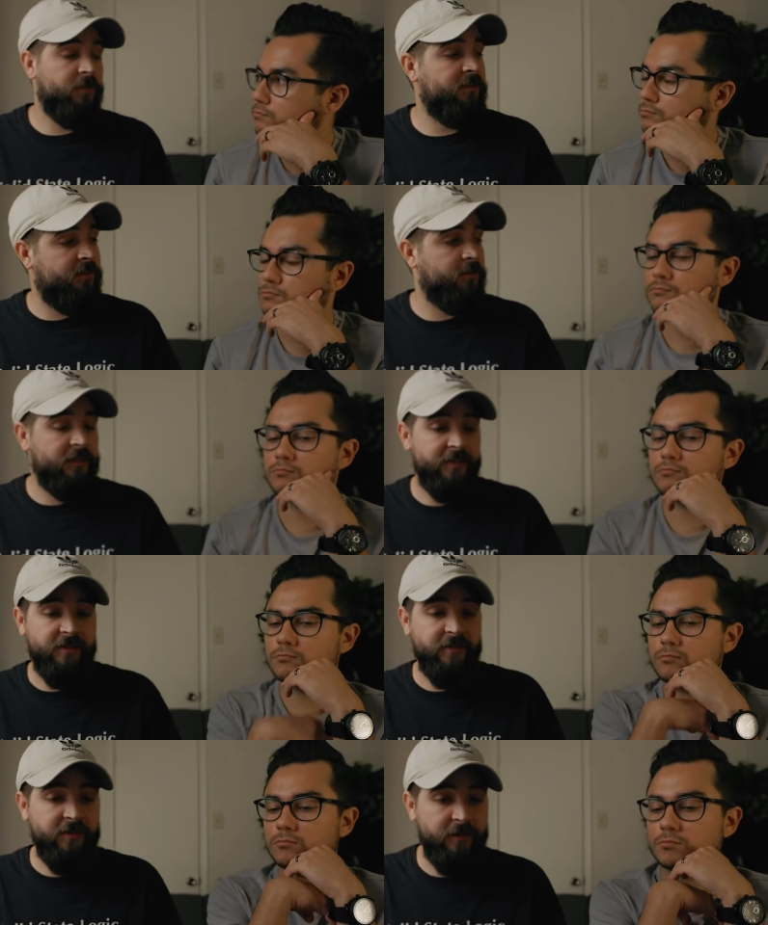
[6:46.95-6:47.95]
Speaker 1: So let's hear what that
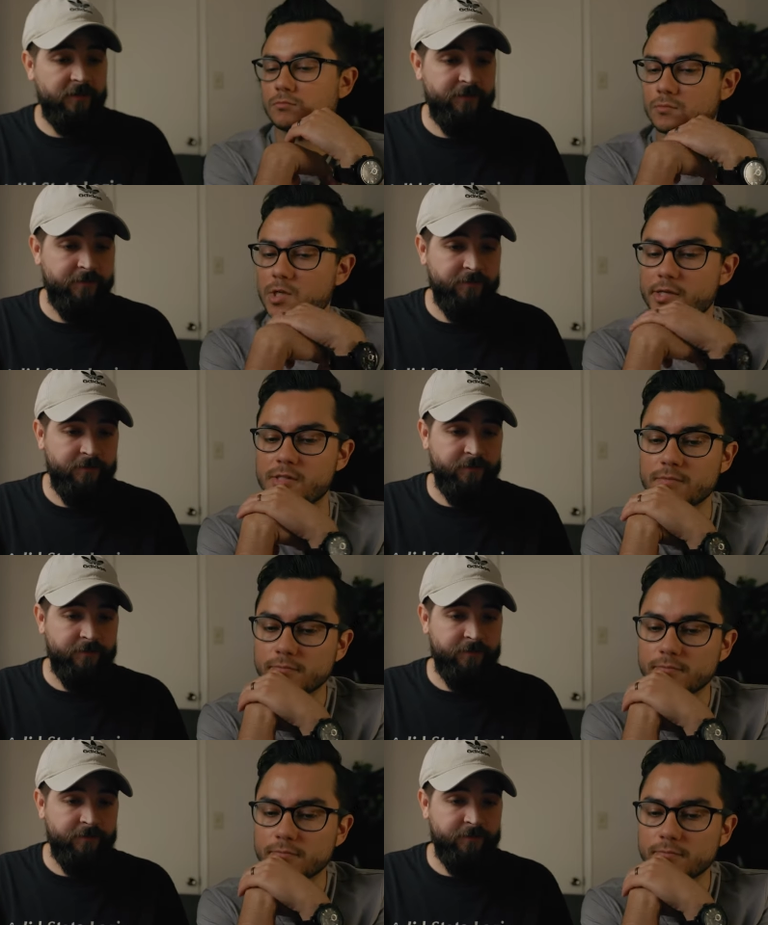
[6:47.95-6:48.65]
sounds like. Nice.